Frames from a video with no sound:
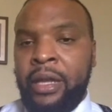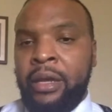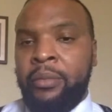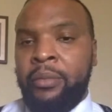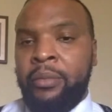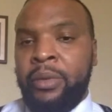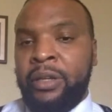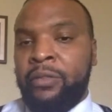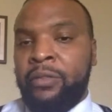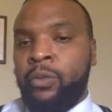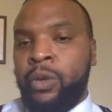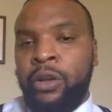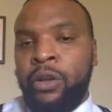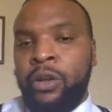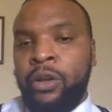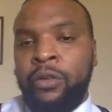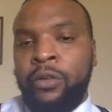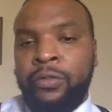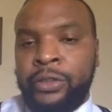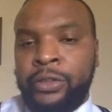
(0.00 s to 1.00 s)
But if one
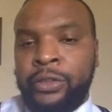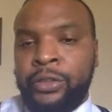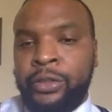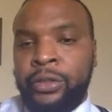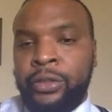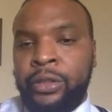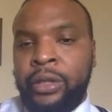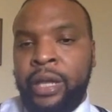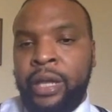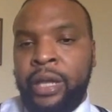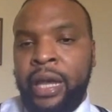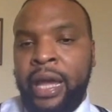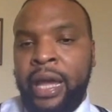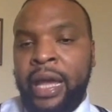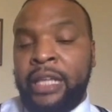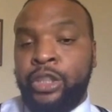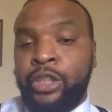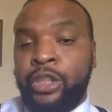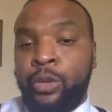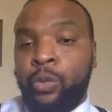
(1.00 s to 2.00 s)
officer
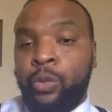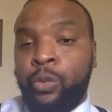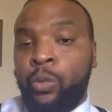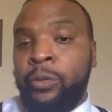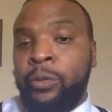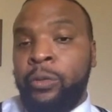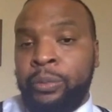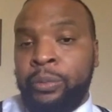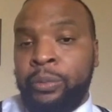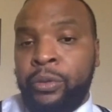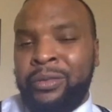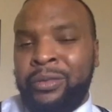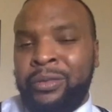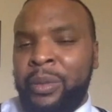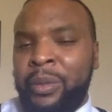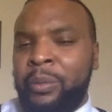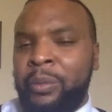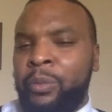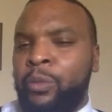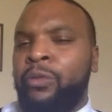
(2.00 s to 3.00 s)
has 3 reports of
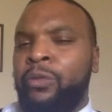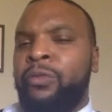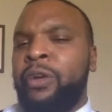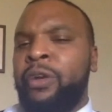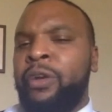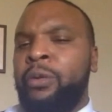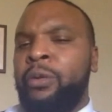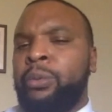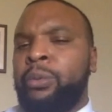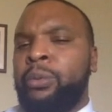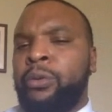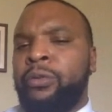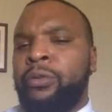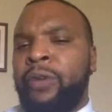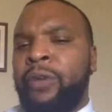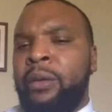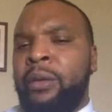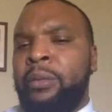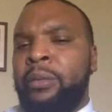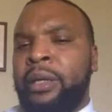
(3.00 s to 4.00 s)
people who felt
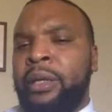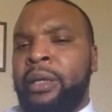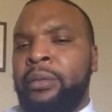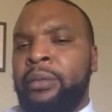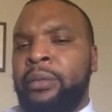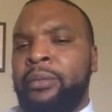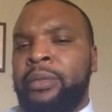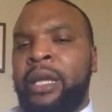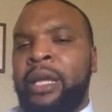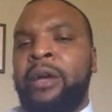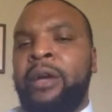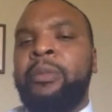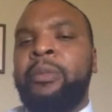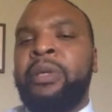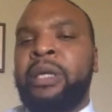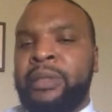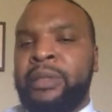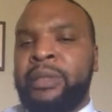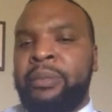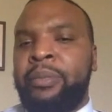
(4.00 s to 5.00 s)
profiled by him, now it
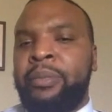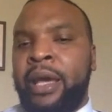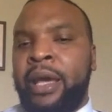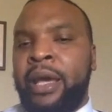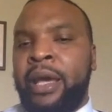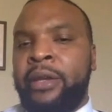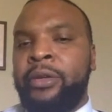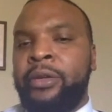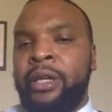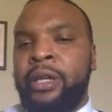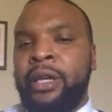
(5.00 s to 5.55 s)
becomes a pattern.